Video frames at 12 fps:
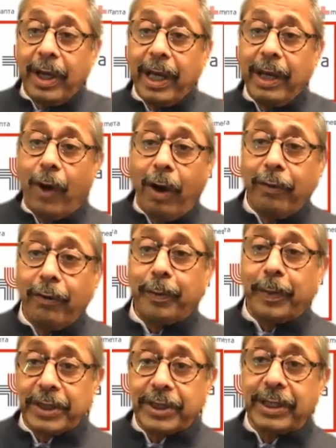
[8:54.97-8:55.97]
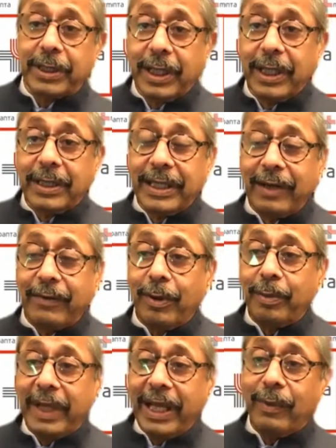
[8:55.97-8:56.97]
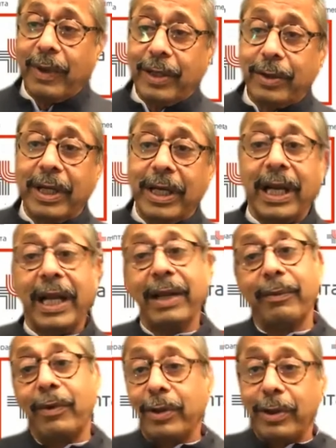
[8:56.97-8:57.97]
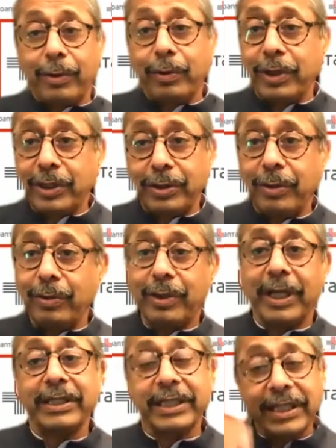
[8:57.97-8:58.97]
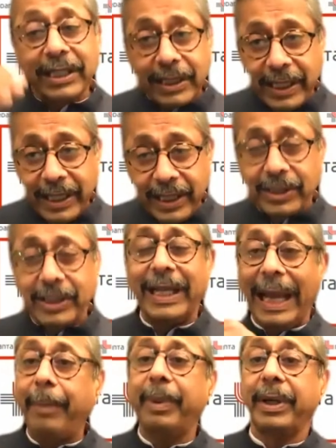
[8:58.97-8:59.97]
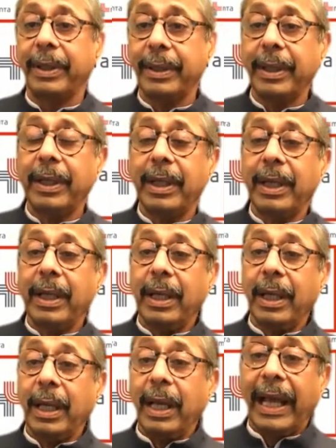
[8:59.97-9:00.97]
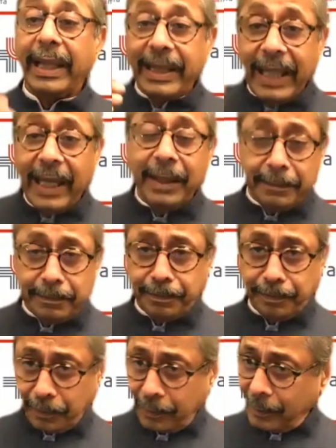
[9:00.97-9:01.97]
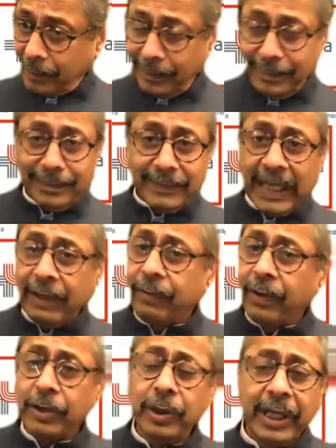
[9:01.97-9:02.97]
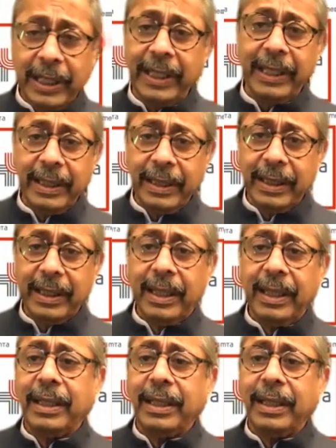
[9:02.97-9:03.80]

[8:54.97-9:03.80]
evolved person that from day one to I wanted to do this or do that. These are things that happened. And then, fortunately,